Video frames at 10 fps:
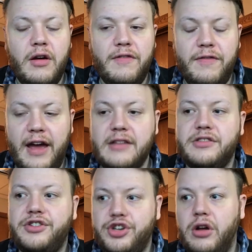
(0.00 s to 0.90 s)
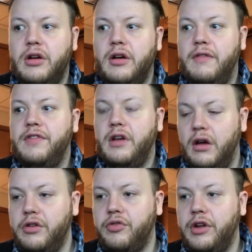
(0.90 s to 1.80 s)
a vast chunk of the
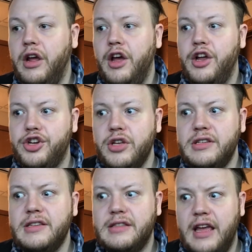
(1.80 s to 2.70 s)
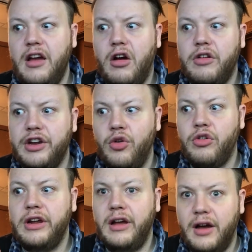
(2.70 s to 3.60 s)
country, just as they are
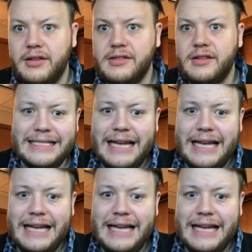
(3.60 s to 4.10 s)
ignoring us.